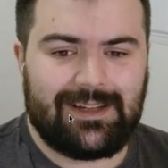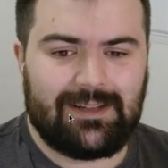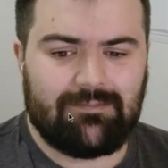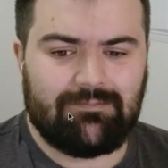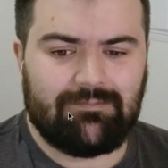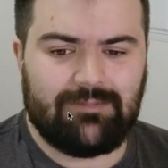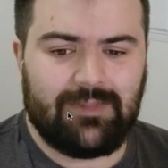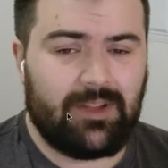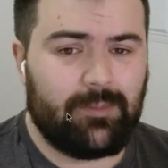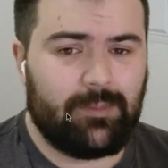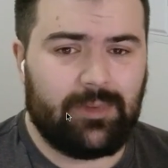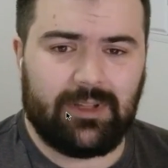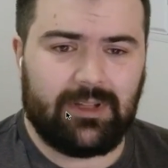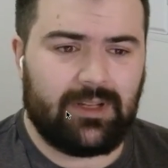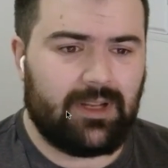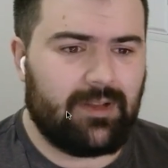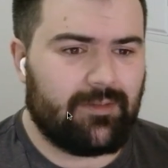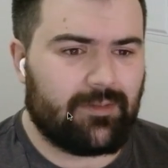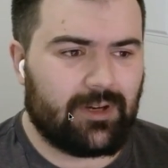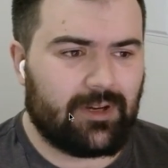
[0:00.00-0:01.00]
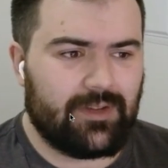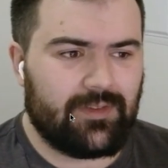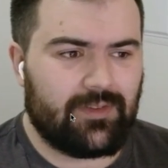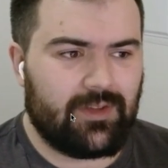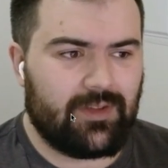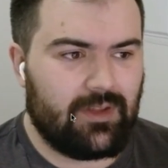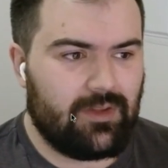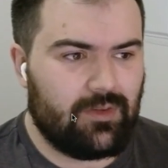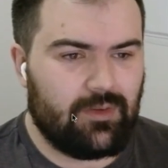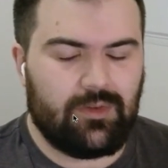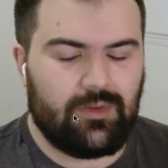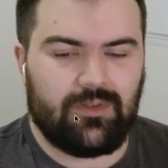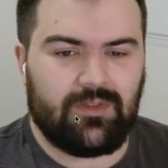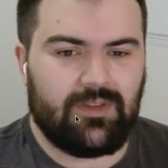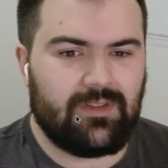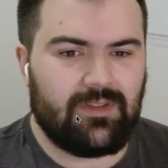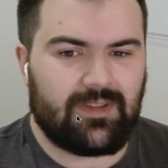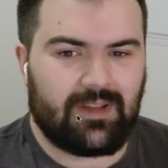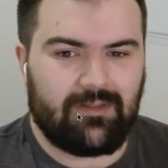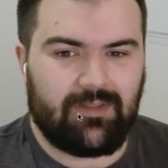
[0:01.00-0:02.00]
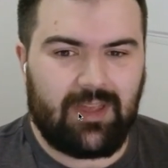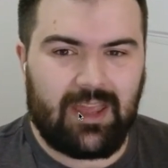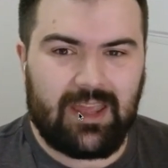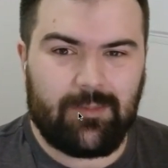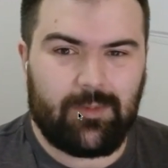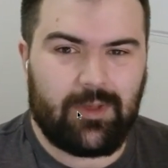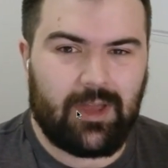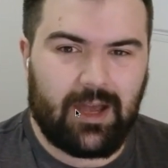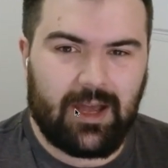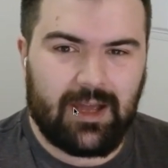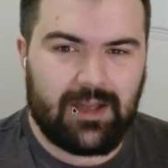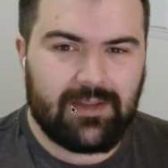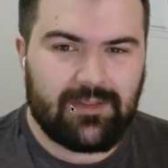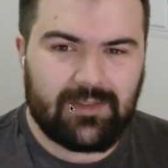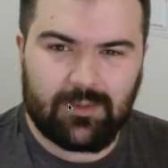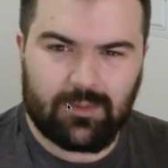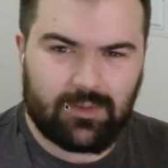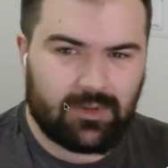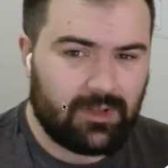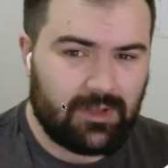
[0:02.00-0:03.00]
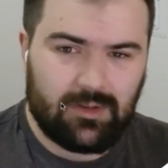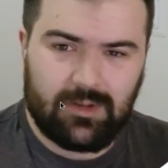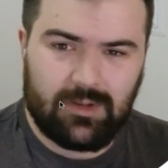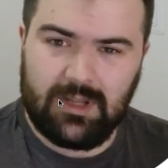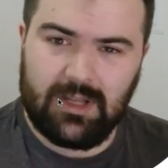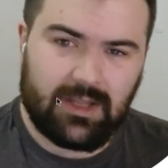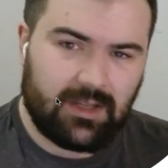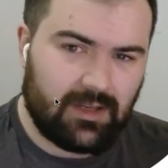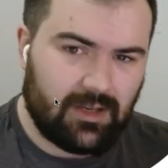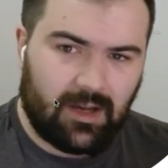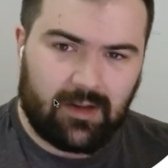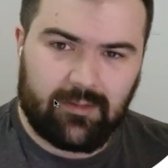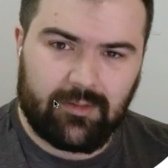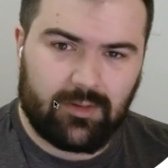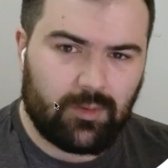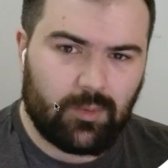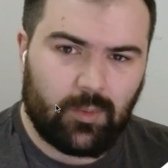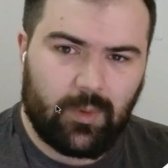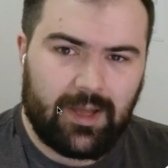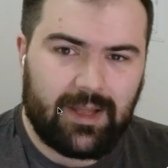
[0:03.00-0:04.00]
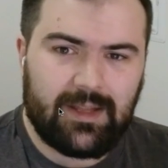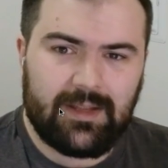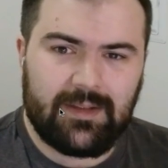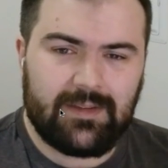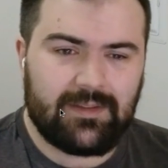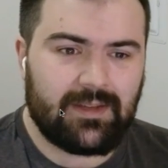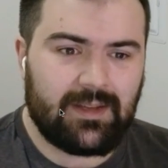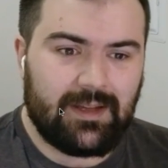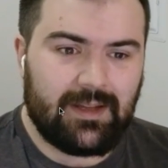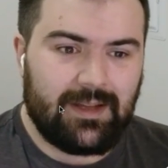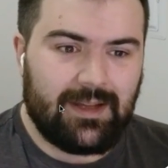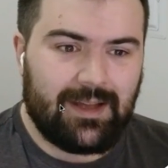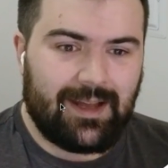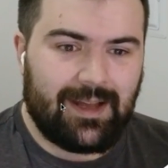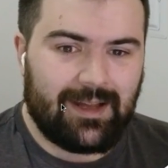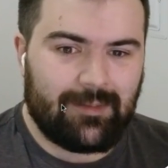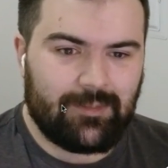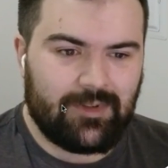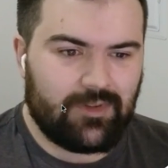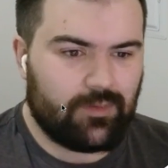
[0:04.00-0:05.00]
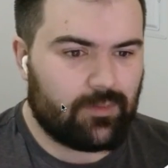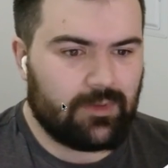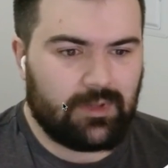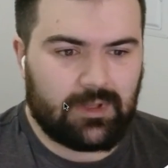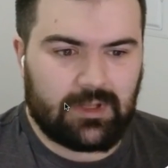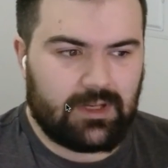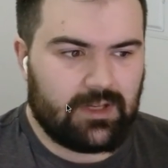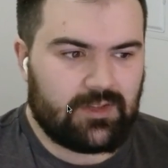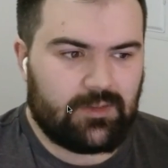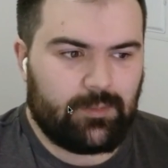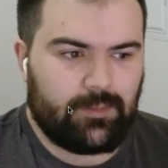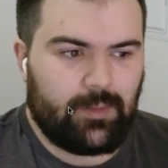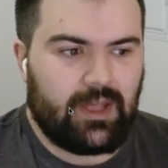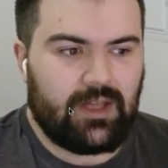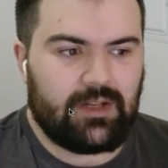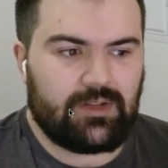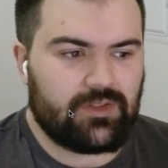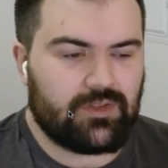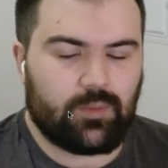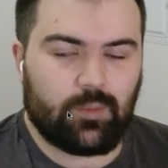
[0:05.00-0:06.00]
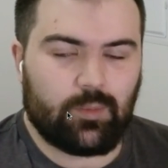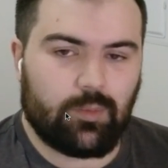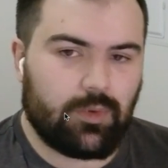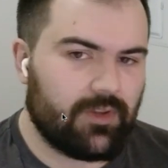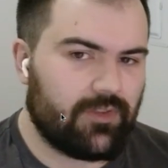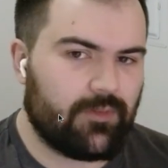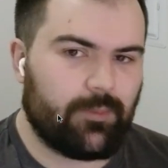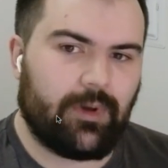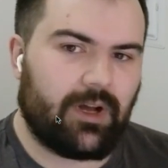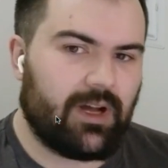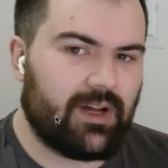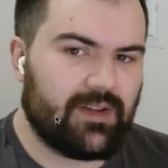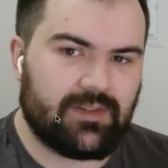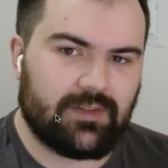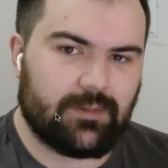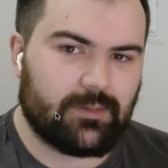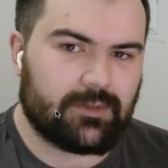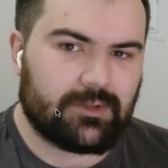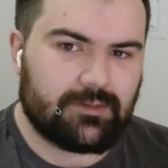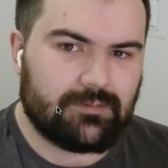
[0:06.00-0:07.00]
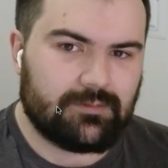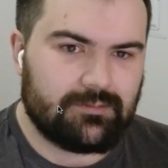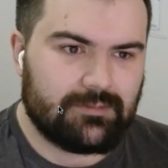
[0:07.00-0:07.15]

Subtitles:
The ability for us to use these kind of APIs in really unique and novel ways is really going to expand just what's possible.